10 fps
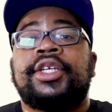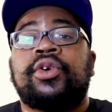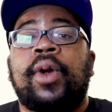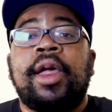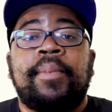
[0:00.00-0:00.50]

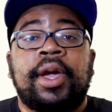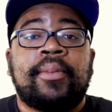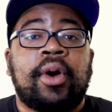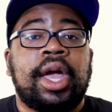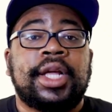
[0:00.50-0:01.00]
Duran
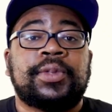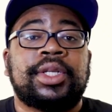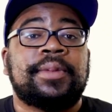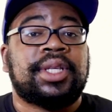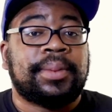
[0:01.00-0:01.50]
Bickmore hit us with
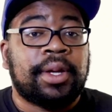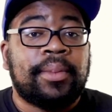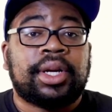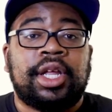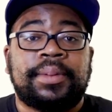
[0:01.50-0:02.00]
some
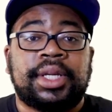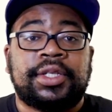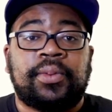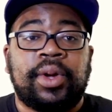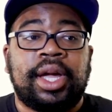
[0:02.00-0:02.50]
September clips
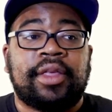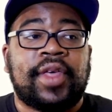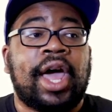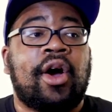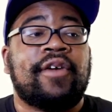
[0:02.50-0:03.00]
this week
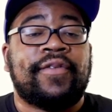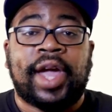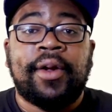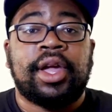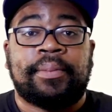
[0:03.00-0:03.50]
that are
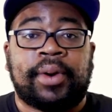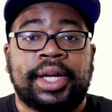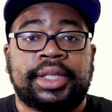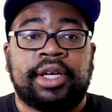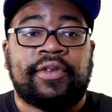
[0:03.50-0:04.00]
very
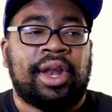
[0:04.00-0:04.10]
impressive,